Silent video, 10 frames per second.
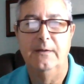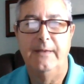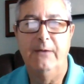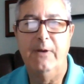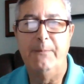
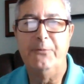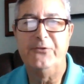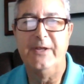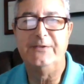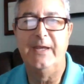That
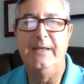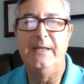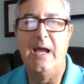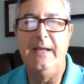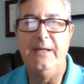represents a
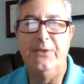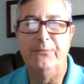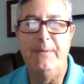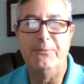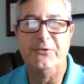
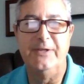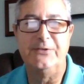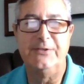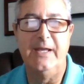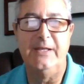93%
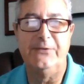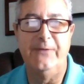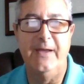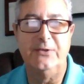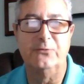
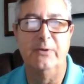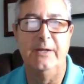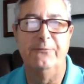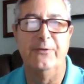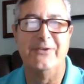satisfaction
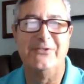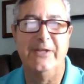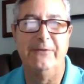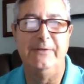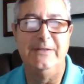rate for the
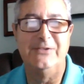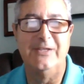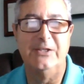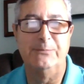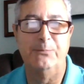
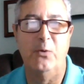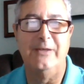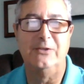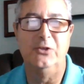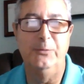
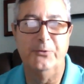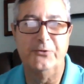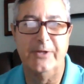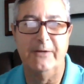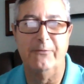
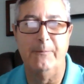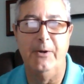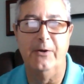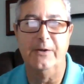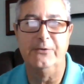76.2% of
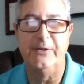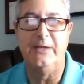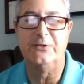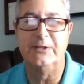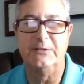Americans
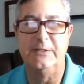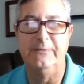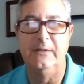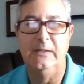age 0